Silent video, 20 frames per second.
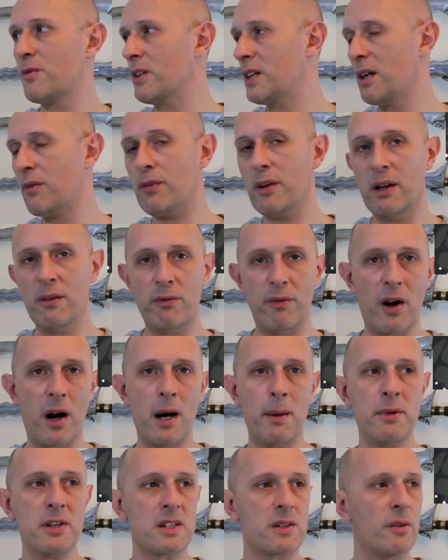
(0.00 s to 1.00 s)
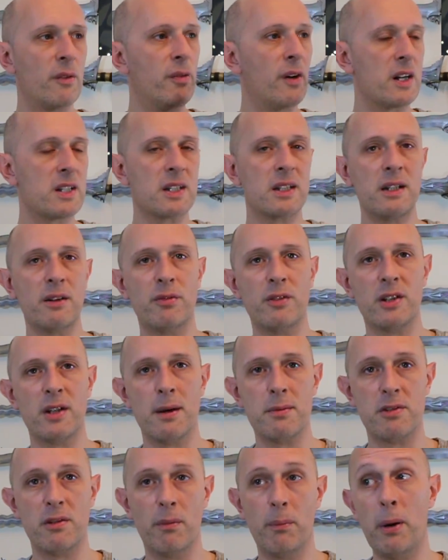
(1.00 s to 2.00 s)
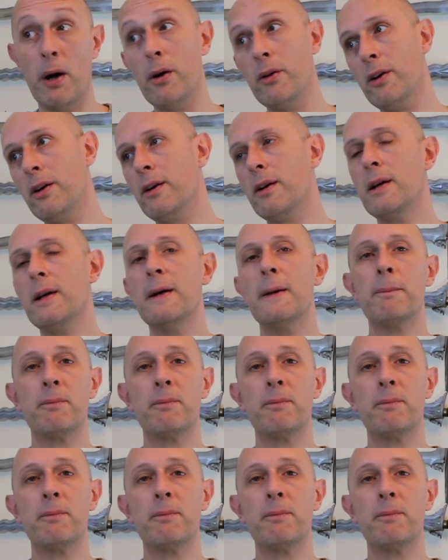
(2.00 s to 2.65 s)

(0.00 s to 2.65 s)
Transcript: for different environments, for fighting different types of opponent.